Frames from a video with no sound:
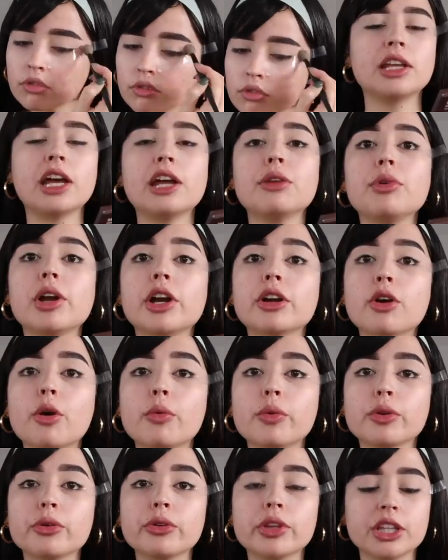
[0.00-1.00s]
Then we are
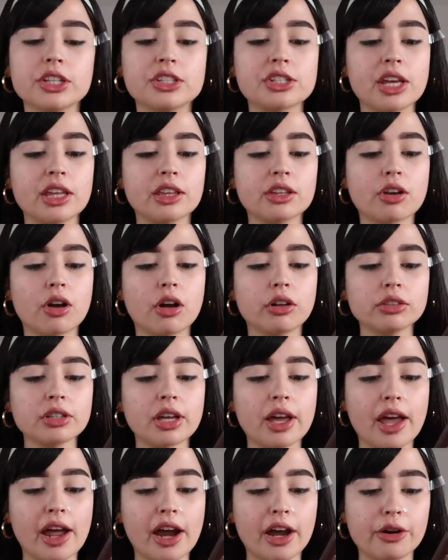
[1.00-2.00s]
going with this shade
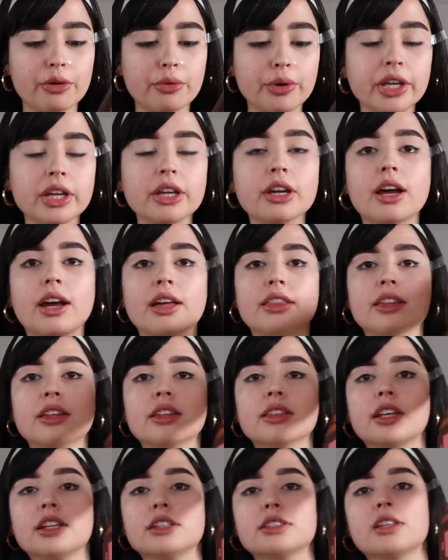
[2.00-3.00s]
called Harrowing, I
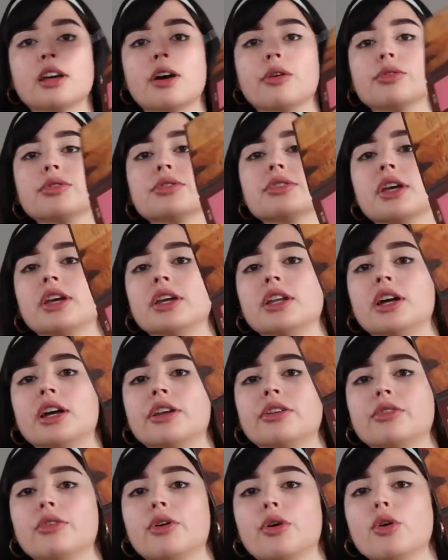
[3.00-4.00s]
think that's how you say it,
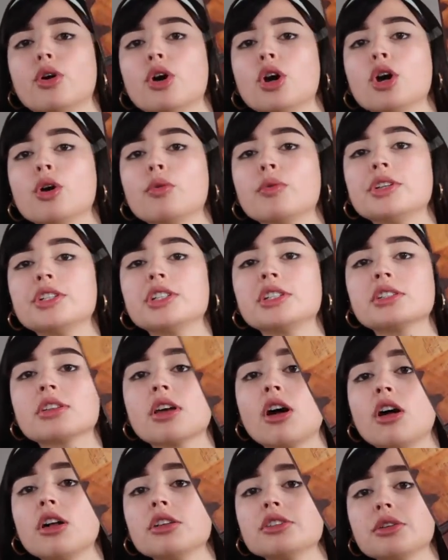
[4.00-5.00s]
I don't know, which
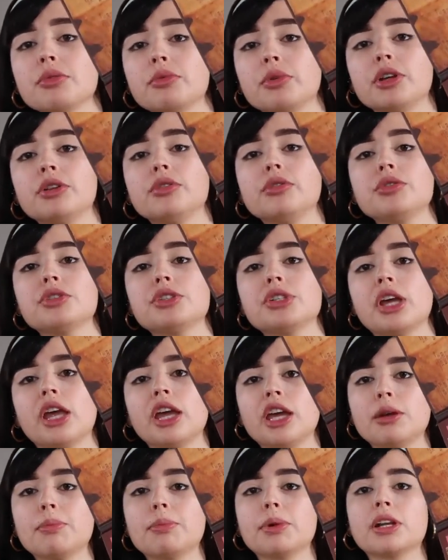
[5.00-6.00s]
is also a nude
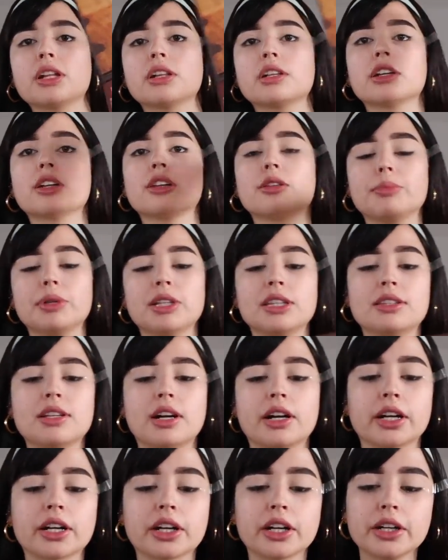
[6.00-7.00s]
shade but a little bit
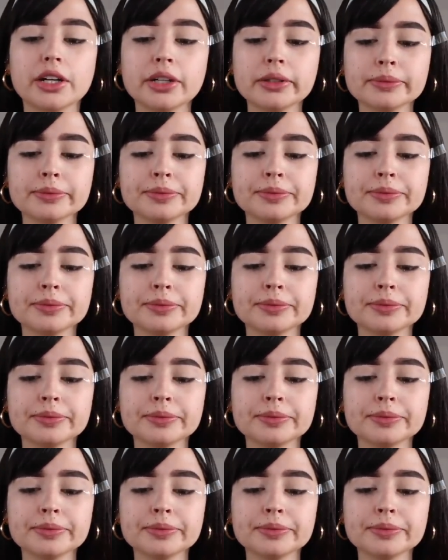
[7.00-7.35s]
darker,